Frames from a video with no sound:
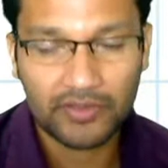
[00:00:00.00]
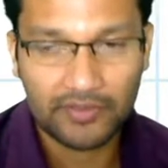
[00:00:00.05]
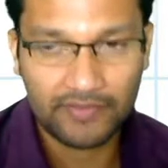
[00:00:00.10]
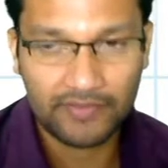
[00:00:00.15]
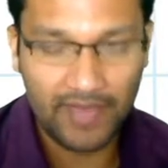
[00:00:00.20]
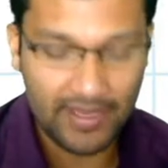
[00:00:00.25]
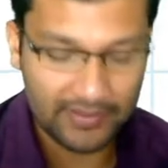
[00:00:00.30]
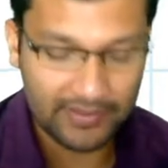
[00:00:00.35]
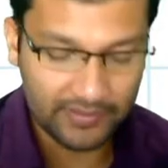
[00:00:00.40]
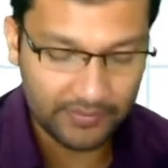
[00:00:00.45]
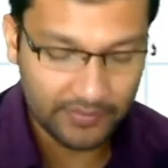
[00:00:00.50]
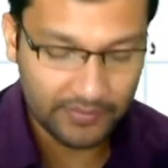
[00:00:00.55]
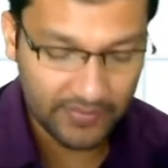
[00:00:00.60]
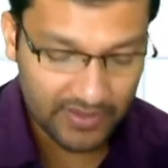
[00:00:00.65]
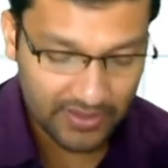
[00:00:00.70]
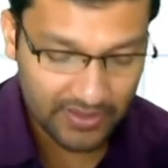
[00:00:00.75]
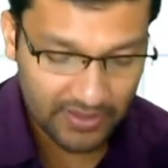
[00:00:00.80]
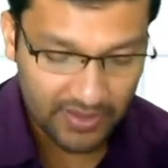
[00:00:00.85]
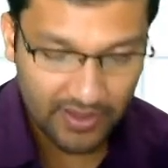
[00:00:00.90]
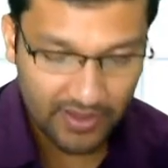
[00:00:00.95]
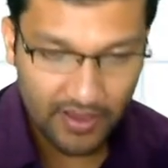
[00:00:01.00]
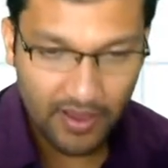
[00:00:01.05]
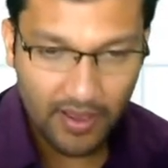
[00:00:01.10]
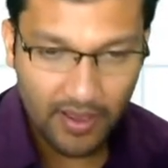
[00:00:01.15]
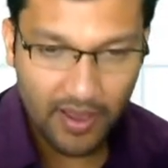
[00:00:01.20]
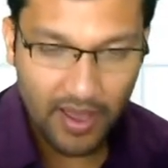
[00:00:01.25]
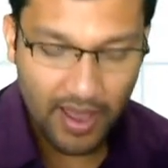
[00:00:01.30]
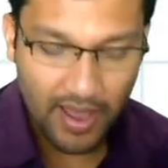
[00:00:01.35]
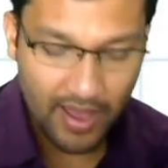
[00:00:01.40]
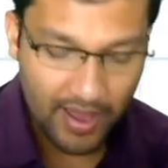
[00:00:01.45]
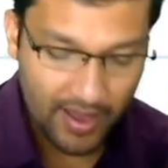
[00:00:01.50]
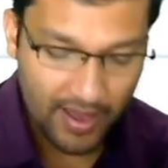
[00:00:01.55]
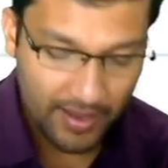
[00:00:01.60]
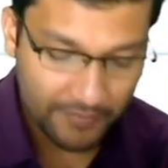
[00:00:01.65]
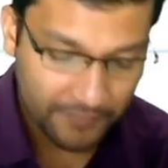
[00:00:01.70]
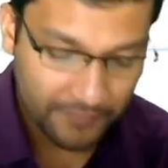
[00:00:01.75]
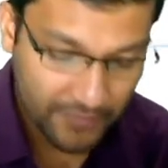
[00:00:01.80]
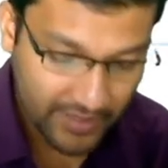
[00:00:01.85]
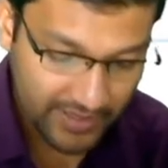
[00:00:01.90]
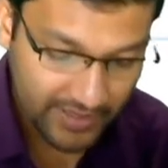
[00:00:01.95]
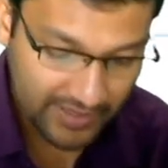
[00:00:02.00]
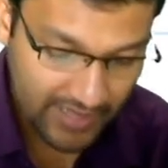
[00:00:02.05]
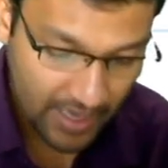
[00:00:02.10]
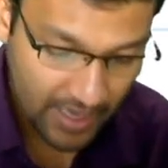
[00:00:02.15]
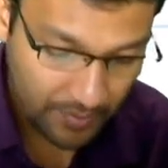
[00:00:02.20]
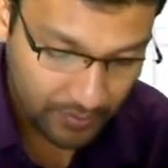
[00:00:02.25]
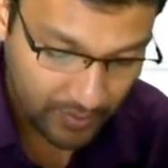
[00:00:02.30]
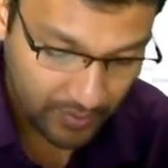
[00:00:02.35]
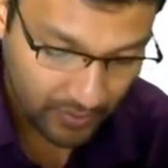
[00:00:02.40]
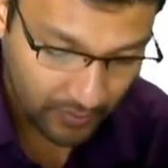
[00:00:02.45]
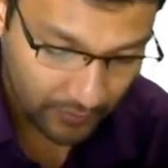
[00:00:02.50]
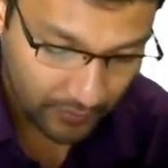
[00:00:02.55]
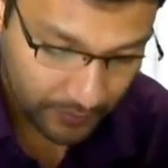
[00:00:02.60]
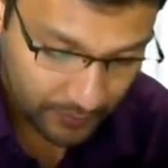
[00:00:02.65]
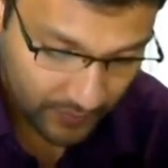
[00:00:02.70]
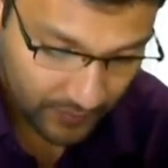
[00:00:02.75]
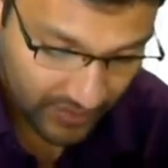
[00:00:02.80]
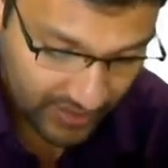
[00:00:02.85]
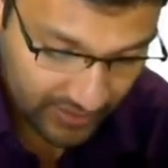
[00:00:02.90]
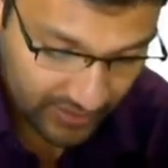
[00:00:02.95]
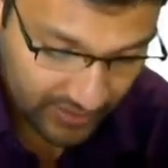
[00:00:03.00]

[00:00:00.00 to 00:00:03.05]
of atoms. For example, in